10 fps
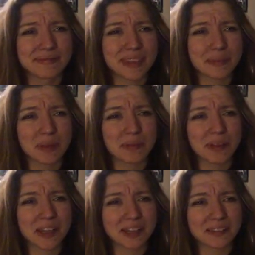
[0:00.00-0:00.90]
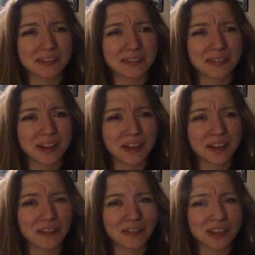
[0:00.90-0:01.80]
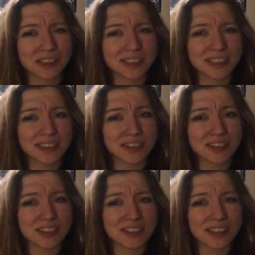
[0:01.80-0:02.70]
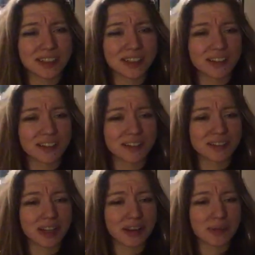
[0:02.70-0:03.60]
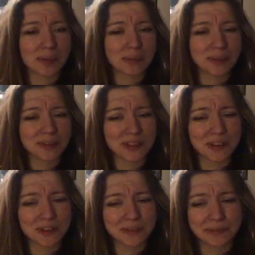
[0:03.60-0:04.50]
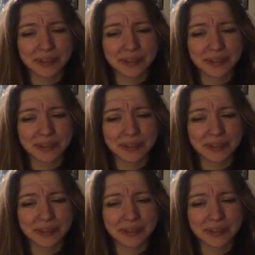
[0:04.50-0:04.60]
the people that are gonna watch this are just like other terror people, so